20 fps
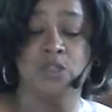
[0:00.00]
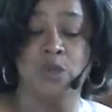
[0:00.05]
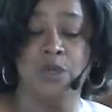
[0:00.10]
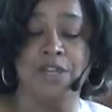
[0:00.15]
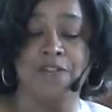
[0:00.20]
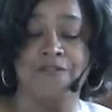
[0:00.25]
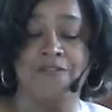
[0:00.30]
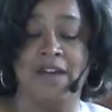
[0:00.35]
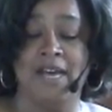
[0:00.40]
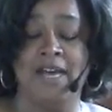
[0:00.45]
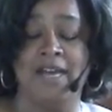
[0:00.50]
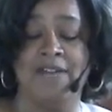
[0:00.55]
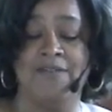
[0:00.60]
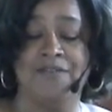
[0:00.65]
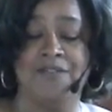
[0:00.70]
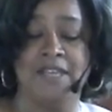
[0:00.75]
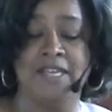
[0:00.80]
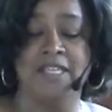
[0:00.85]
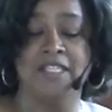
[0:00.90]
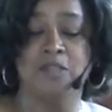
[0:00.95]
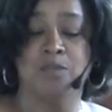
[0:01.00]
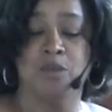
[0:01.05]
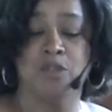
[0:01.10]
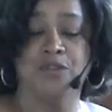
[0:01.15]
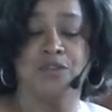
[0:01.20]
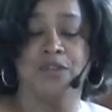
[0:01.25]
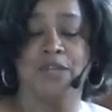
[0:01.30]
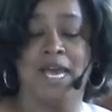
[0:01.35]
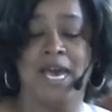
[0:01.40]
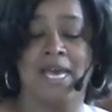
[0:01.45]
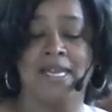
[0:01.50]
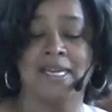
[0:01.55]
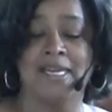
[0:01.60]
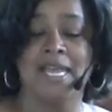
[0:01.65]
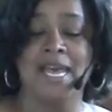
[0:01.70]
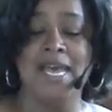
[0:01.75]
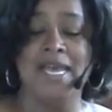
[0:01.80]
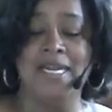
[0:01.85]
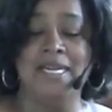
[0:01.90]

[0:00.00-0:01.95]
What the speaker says: 25 things most forgotten.